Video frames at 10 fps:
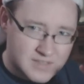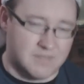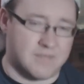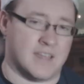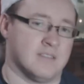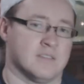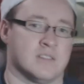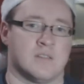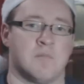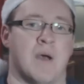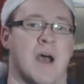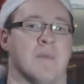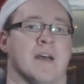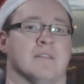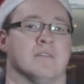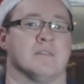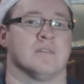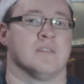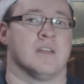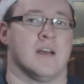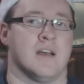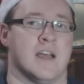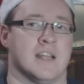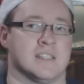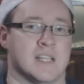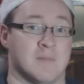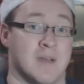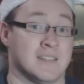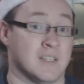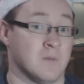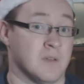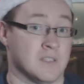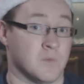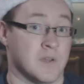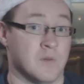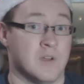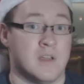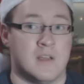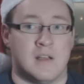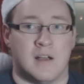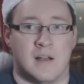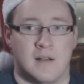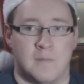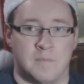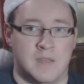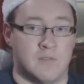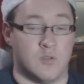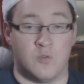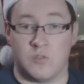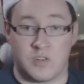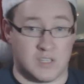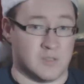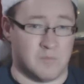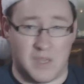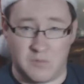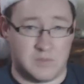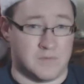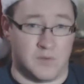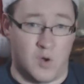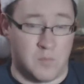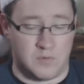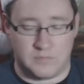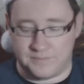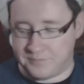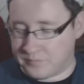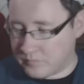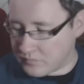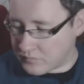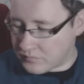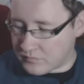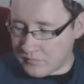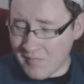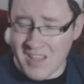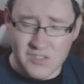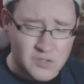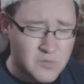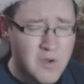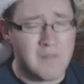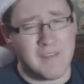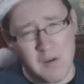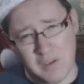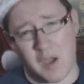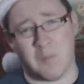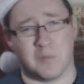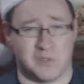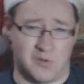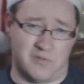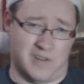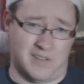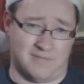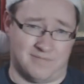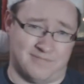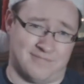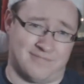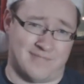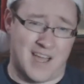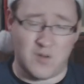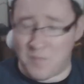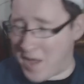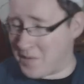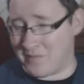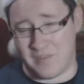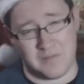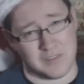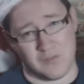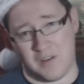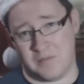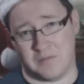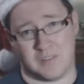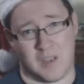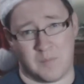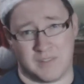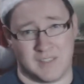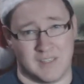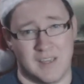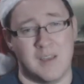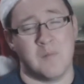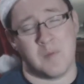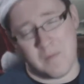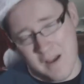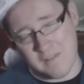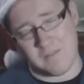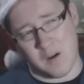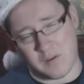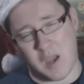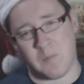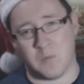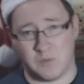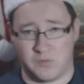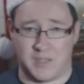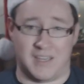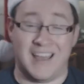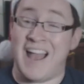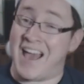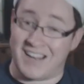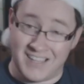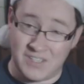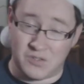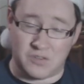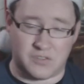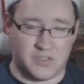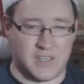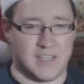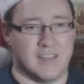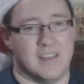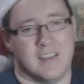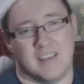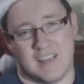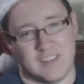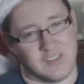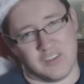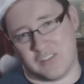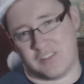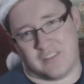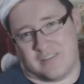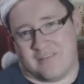defined Batman in a cinematic way as well, even though Christian Bale was phenomenal. And do you know what? Val Kilmer was alright. I know Batman Forever's not everyone's cup of tea, but Val Kilmer was okay. And I like George Clooney. It's just,